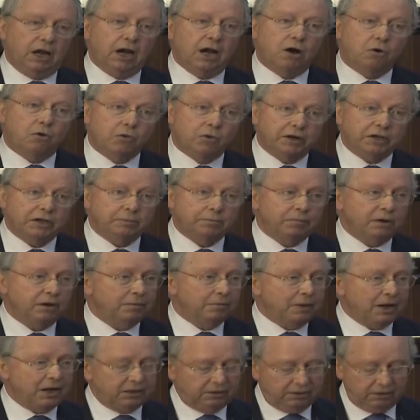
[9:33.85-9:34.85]
Our
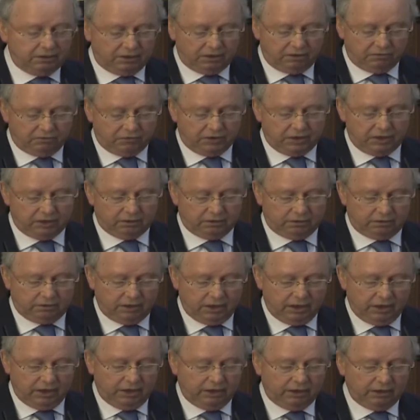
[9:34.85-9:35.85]
emblematic event
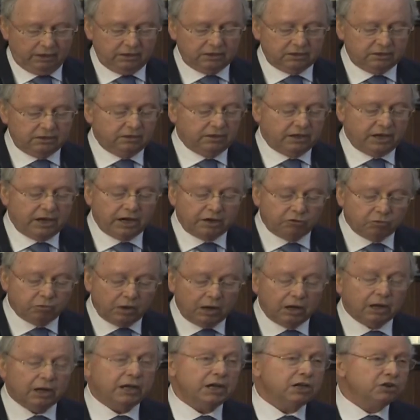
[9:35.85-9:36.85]
is the
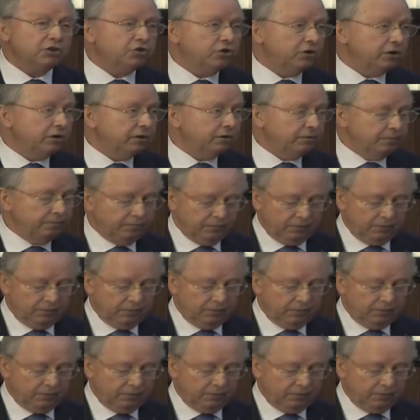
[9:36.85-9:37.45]
annual lecture